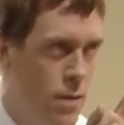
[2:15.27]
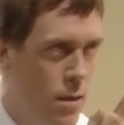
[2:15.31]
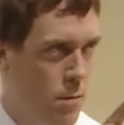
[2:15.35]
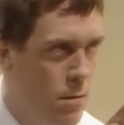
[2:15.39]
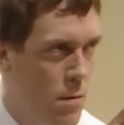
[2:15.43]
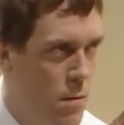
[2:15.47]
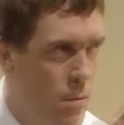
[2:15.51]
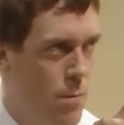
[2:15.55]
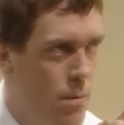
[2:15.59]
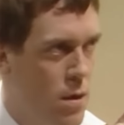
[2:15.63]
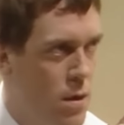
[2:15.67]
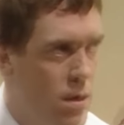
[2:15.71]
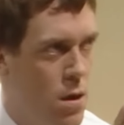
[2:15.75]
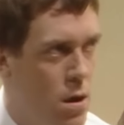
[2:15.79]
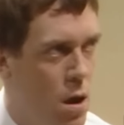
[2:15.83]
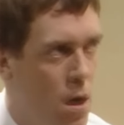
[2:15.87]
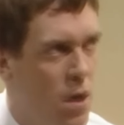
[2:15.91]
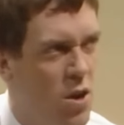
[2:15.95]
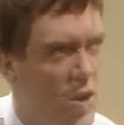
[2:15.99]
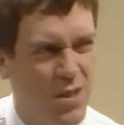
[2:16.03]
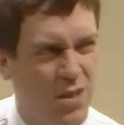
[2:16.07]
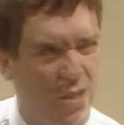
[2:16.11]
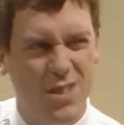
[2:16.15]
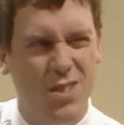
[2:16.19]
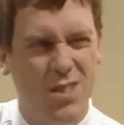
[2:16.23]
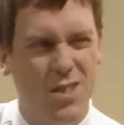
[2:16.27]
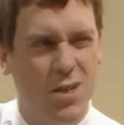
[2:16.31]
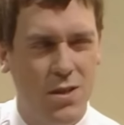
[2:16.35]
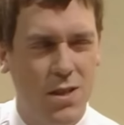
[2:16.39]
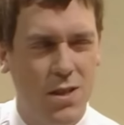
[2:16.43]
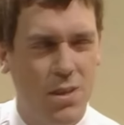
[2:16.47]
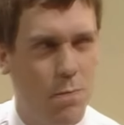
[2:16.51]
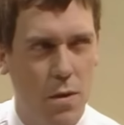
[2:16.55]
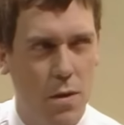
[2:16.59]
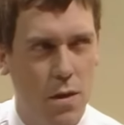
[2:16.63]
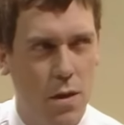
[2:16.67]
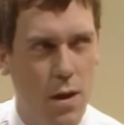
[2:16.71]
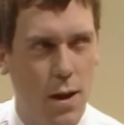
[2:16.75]
I think maybe you're not
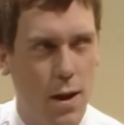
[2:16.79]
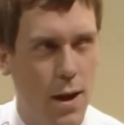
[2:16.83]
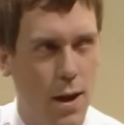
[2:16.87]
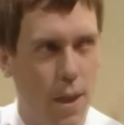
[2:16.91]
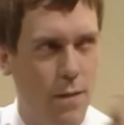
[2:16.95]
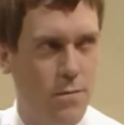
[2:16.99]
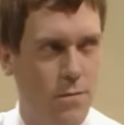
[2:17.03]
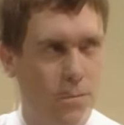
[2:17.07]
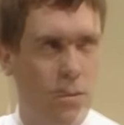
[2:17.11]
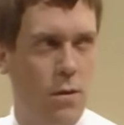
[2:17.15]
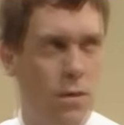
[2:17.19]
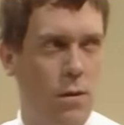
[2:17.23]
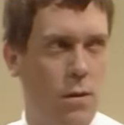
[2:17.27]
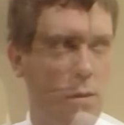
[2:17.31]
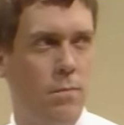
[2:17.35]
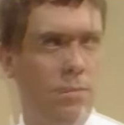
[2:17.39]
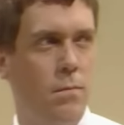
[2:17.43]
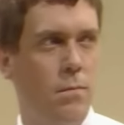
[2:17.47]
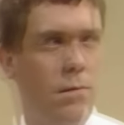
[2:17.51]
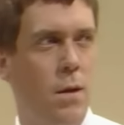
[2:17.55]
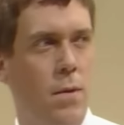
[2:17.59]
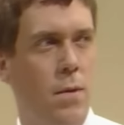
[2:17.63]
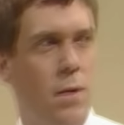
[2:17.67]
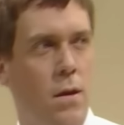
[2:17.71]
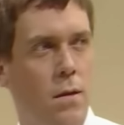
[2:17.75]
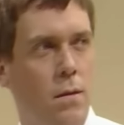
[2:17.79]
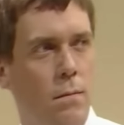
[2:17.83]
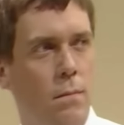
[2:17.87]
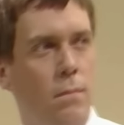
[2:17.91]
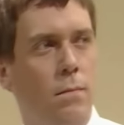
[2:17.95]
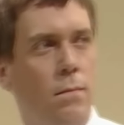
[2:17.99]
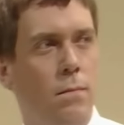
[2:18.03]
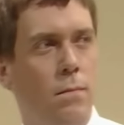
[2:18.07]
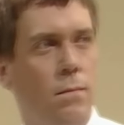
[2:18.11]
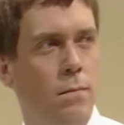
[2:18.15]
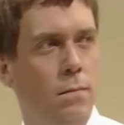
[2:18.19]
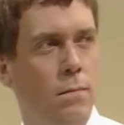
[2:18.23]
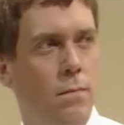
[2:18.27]
so sympathetic after all. Maybe.
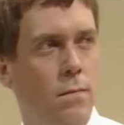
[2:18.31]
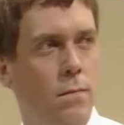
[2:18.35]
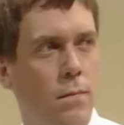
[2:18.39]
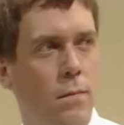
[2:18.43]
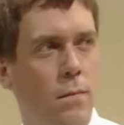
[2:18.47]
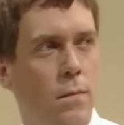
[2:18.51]
Are you hmm?